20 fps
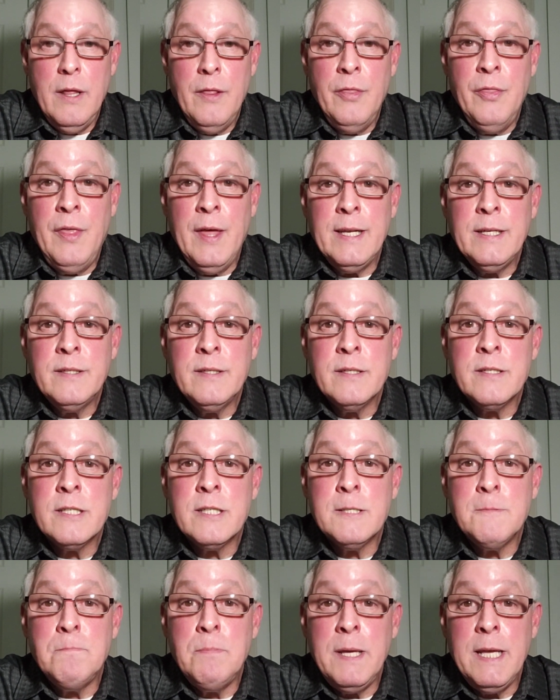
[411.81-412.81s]
than to
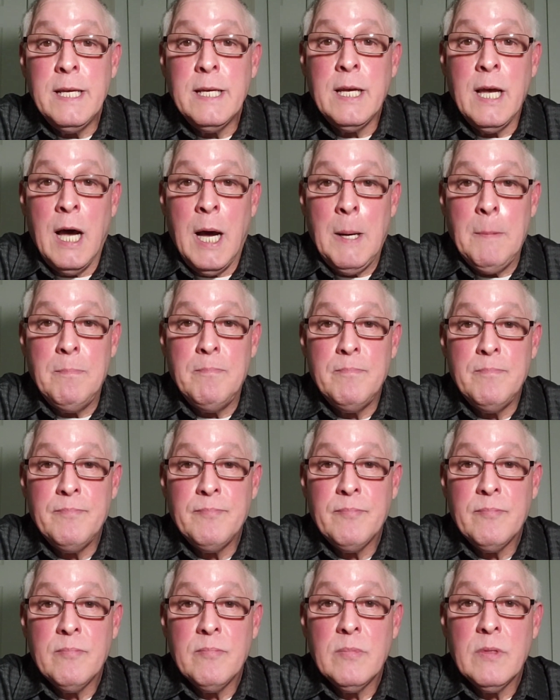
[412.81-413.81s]
speak up
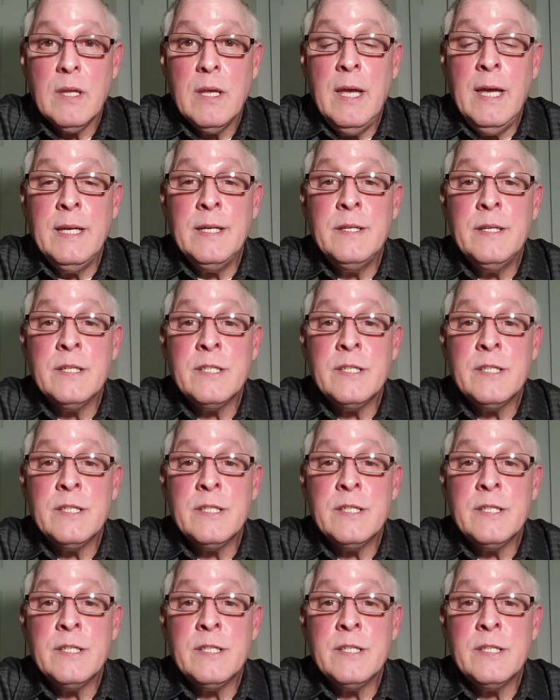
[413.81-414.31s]
and